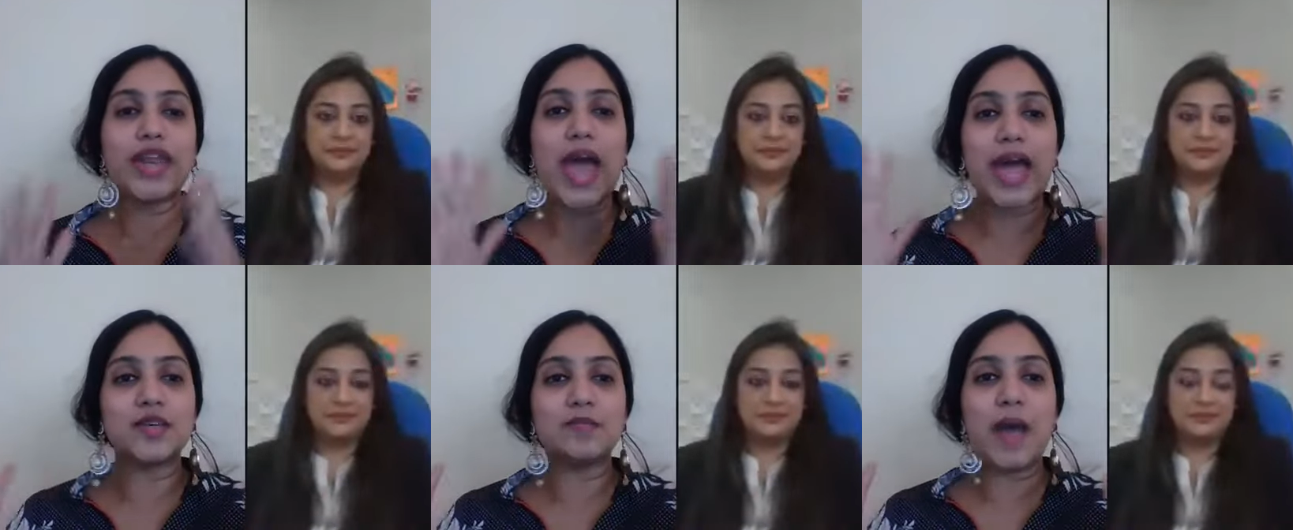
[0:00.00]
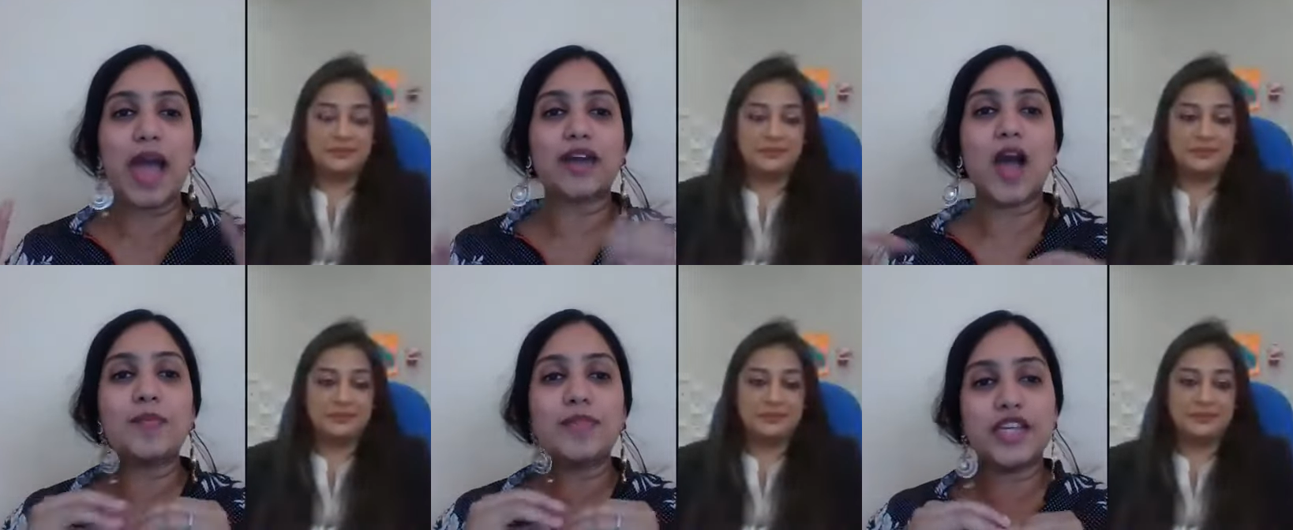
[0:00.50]
Speaker 1: As a
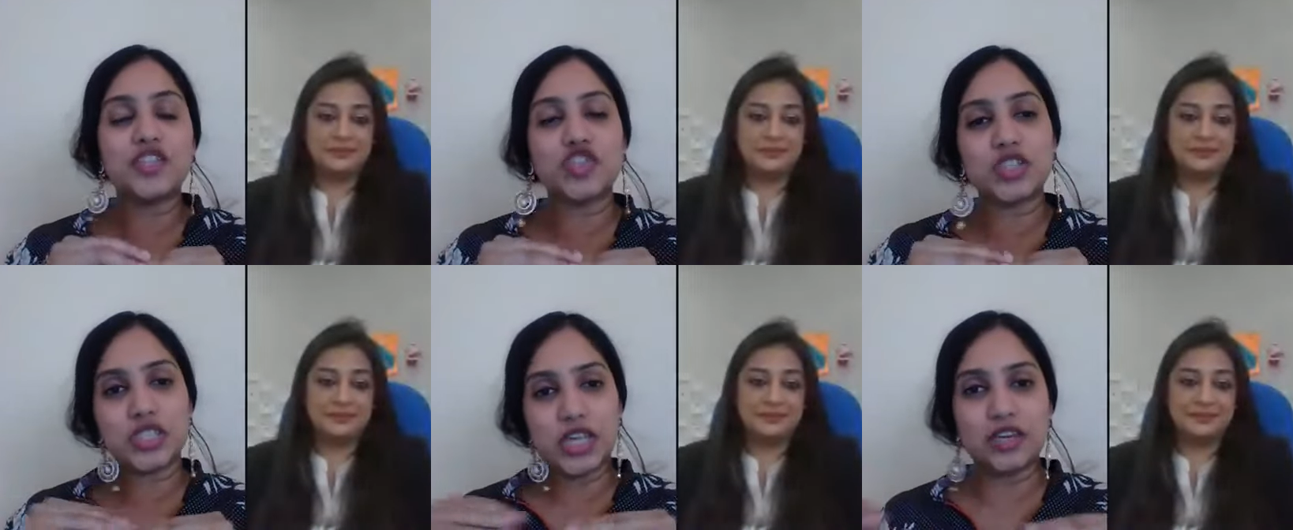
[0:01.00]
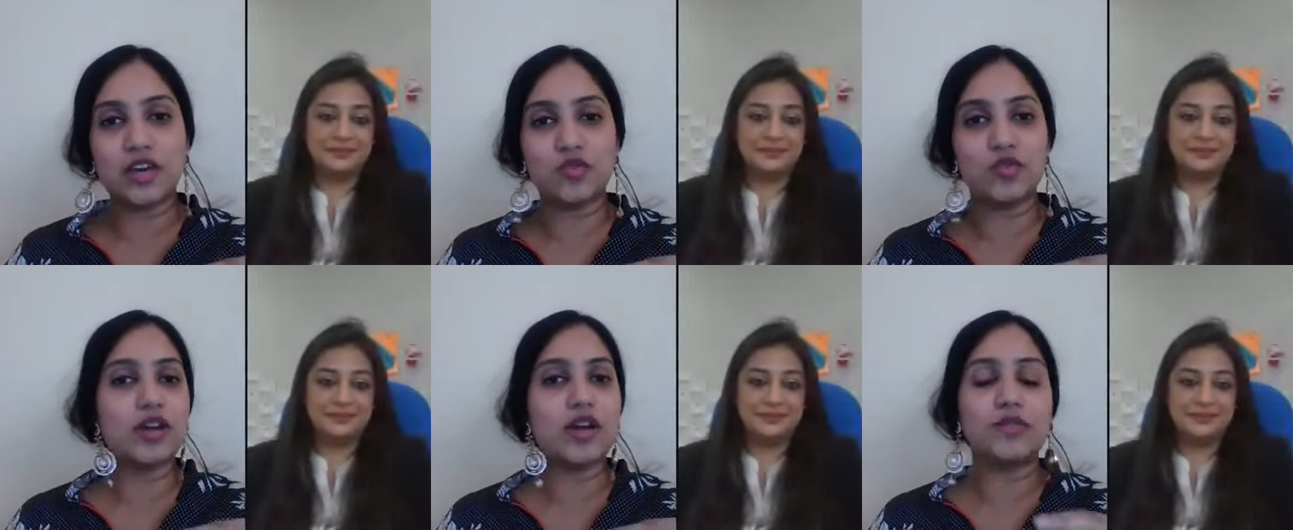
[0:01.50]
backup, let's just take
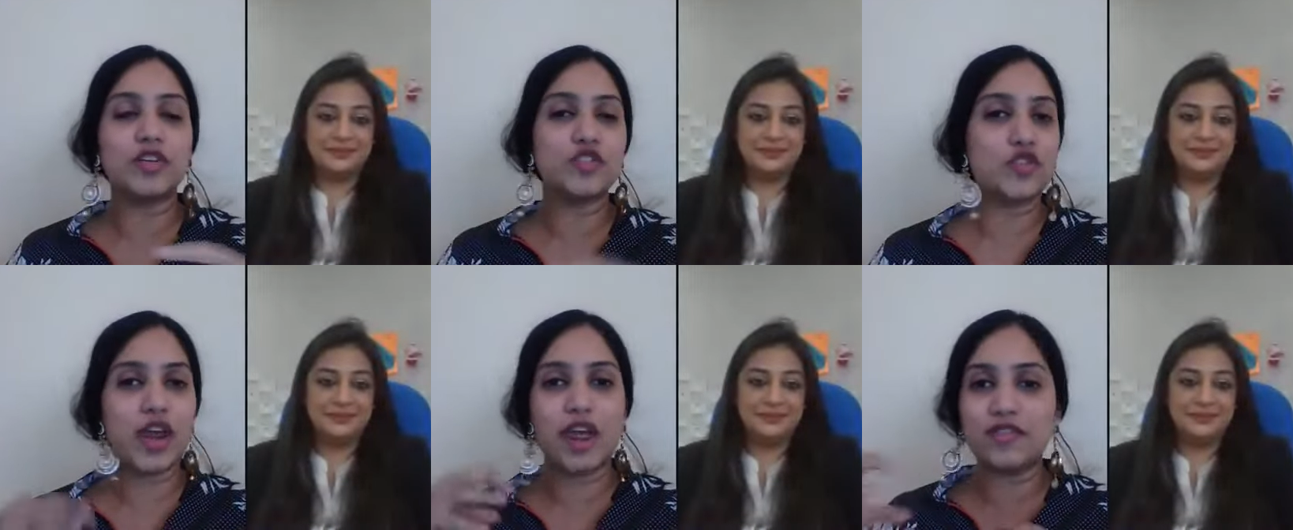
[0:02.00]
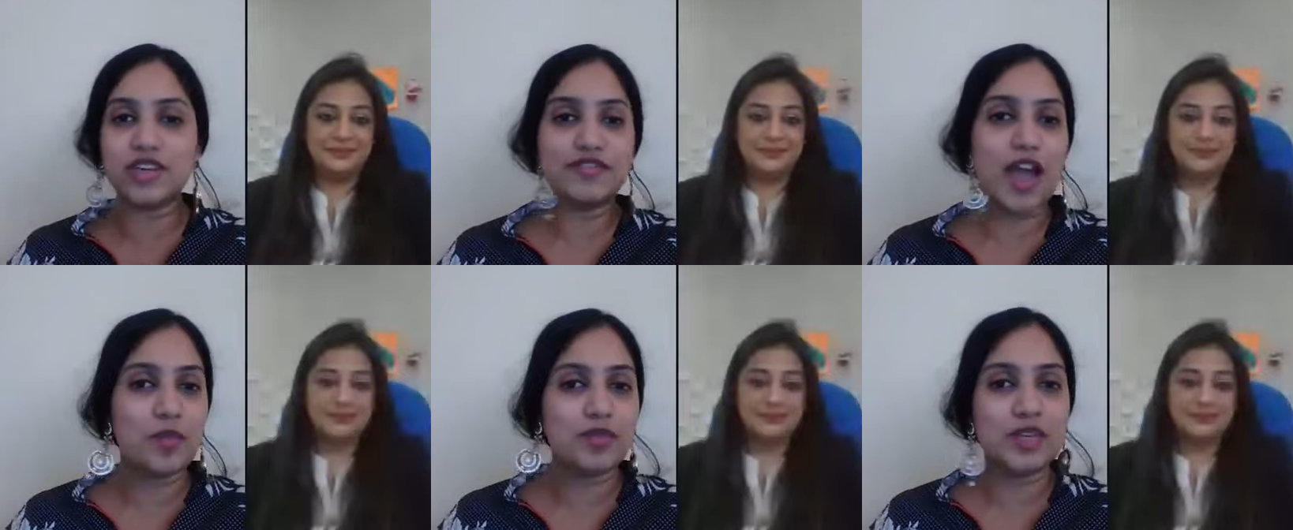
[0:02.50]
Corona Kavach for every
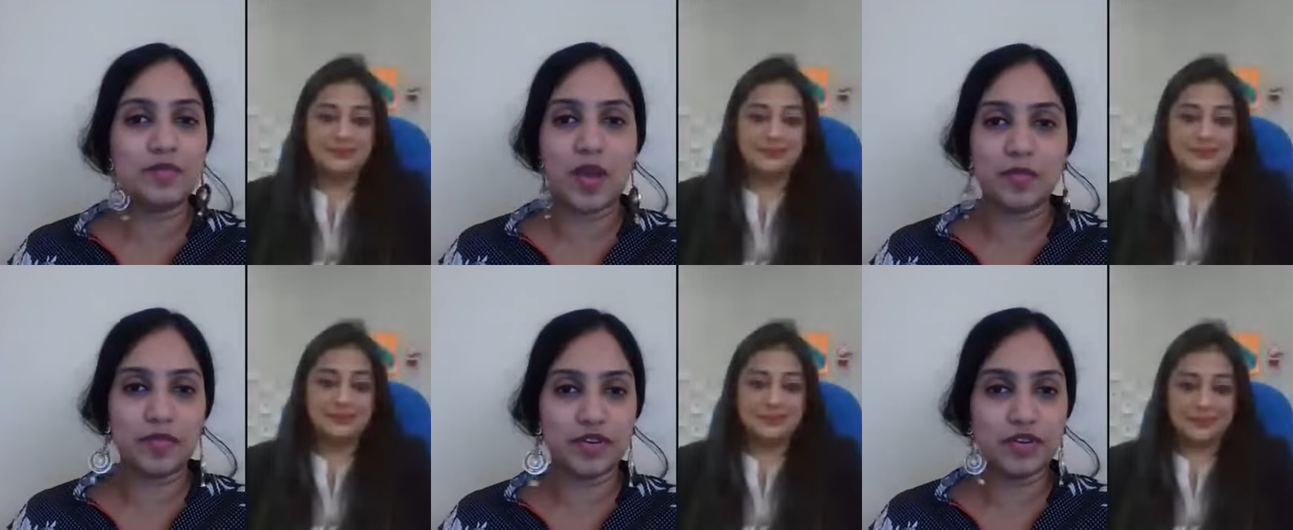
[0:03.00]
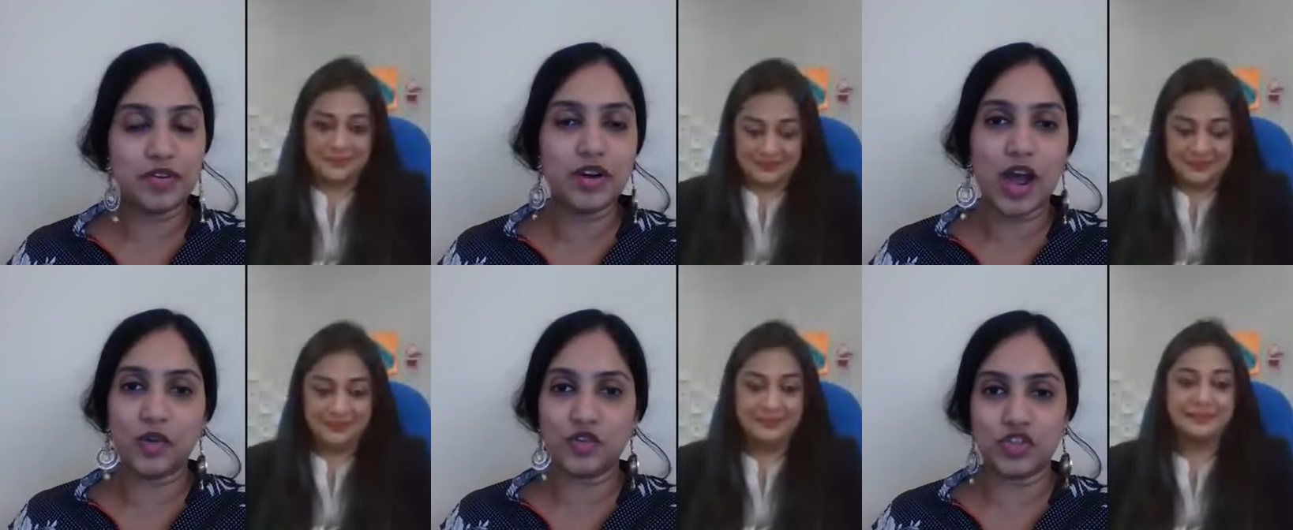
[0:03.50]
family member
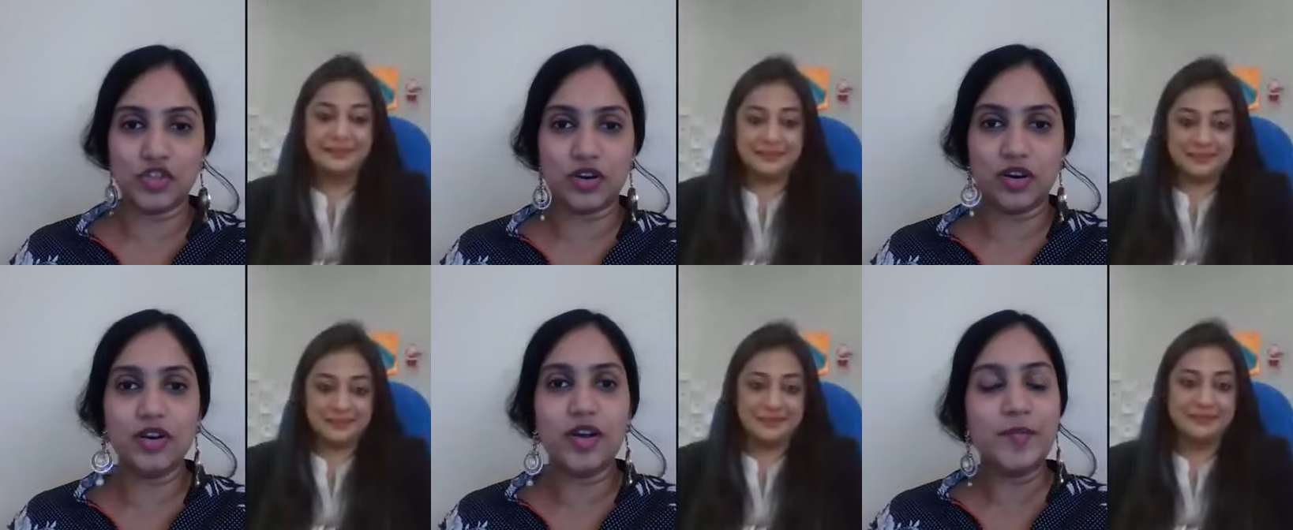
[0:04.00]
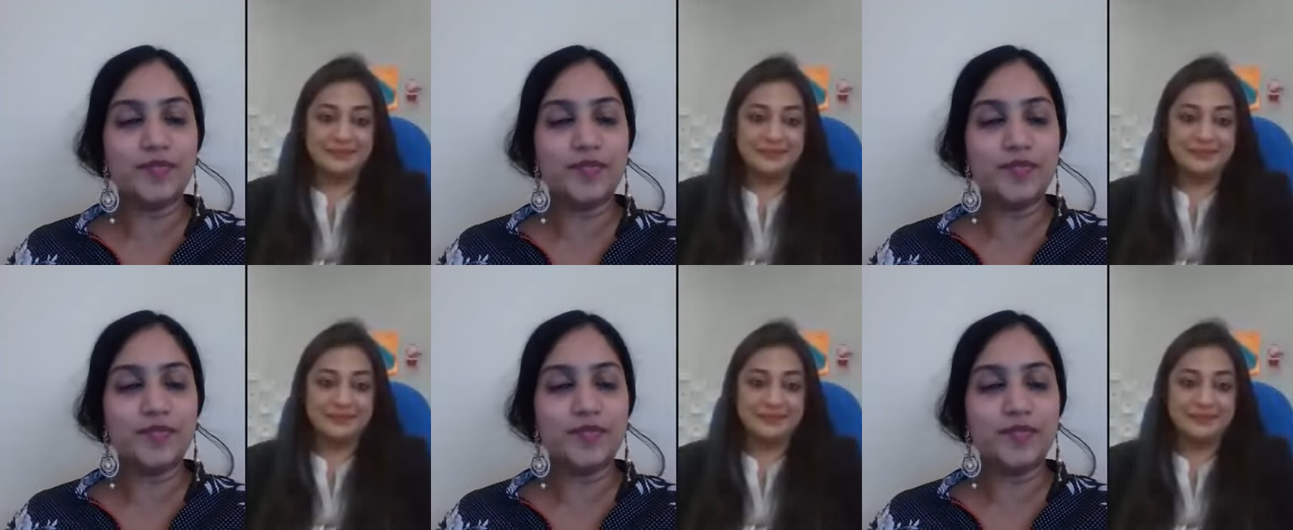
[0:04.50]
out here